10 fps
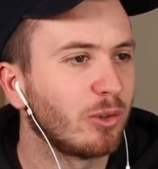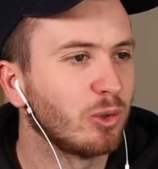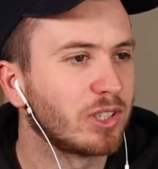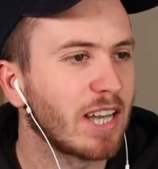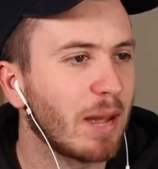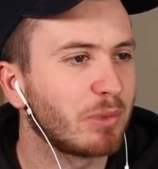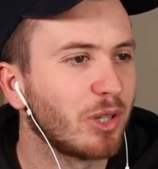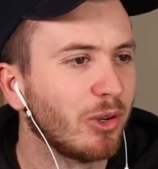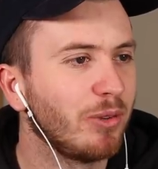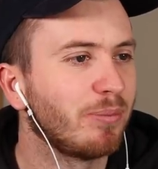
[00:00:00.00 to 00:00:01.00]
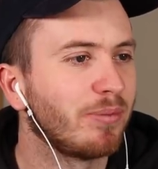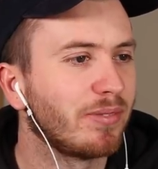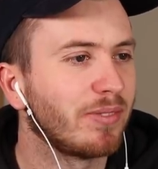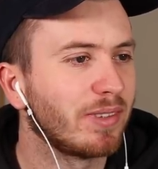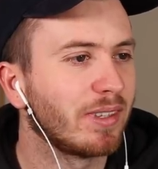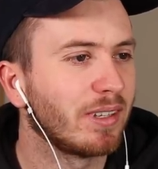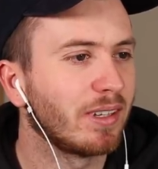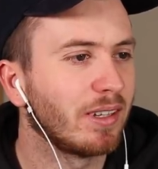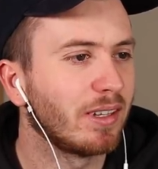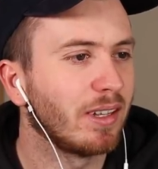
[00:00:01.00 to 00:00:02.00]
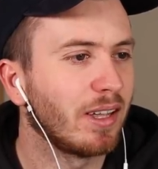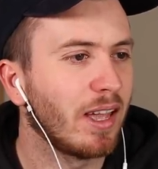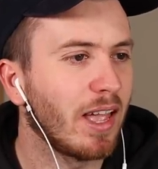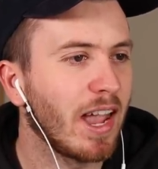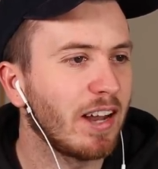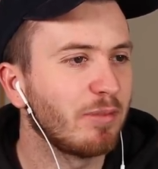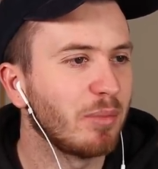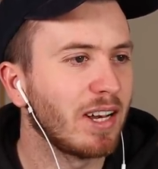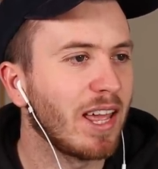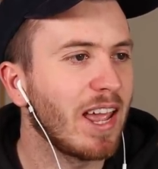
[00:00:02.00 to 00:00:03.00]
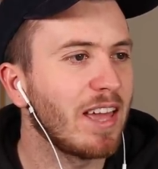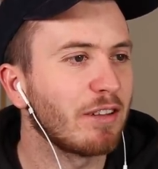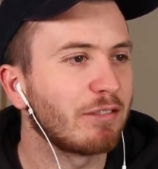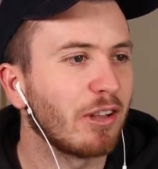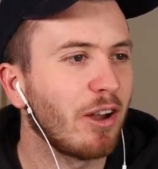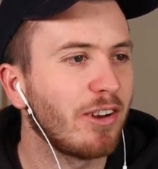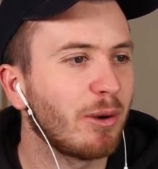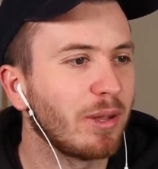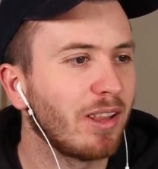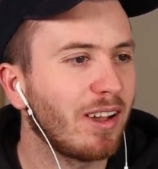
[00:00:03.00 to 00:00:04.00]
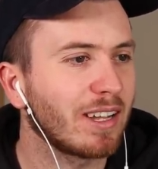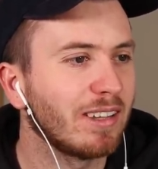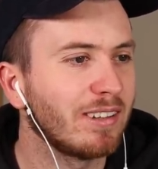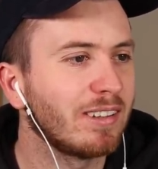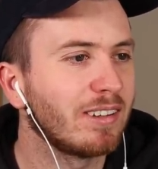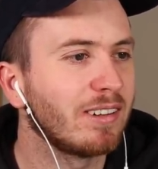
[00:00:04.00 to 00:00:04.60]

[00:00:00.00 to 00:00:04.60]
Good snap too. Out of midair, the floater, we like it.